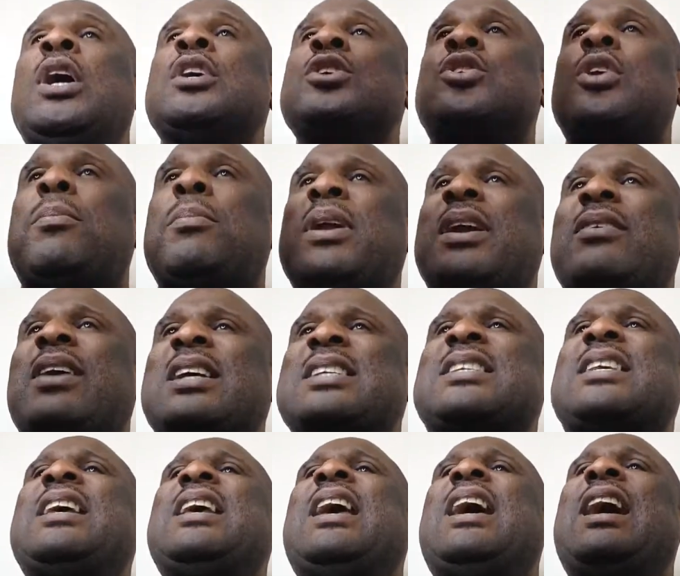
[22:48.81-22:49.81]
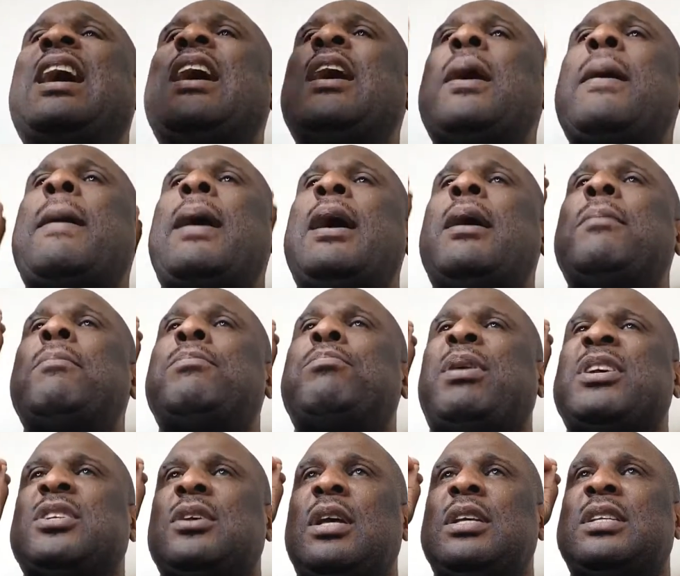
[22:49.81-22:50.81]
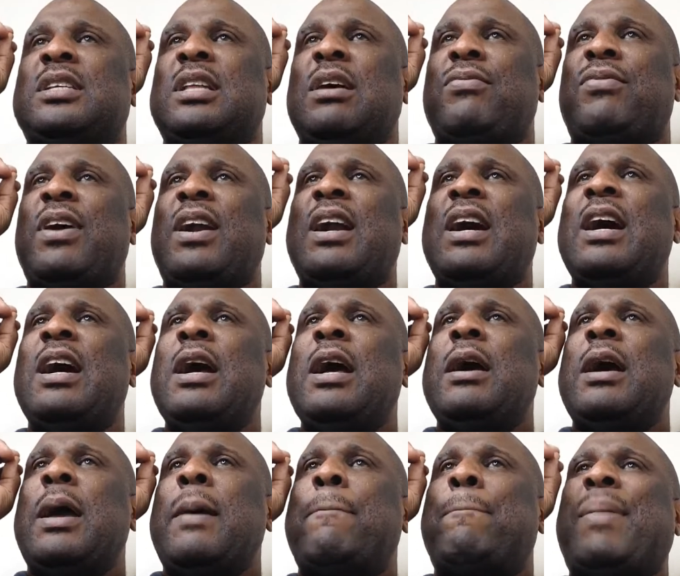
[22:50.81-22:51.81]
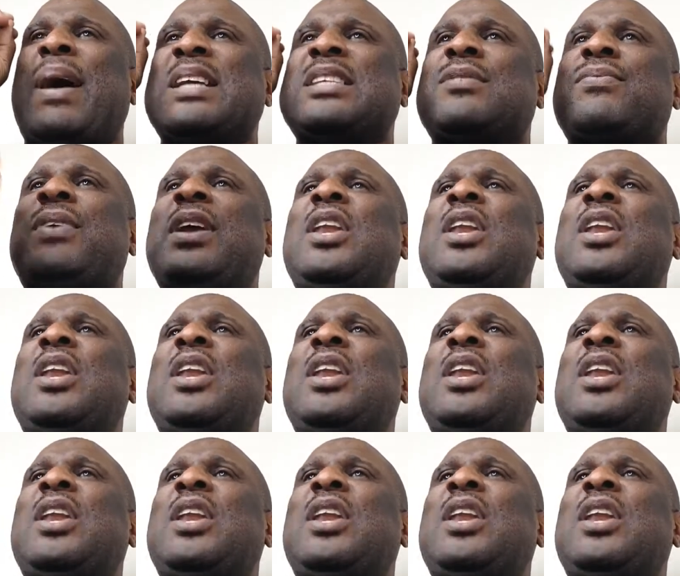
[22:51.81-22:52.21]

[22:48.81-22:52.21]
Somebody writes here, Sister Farah, past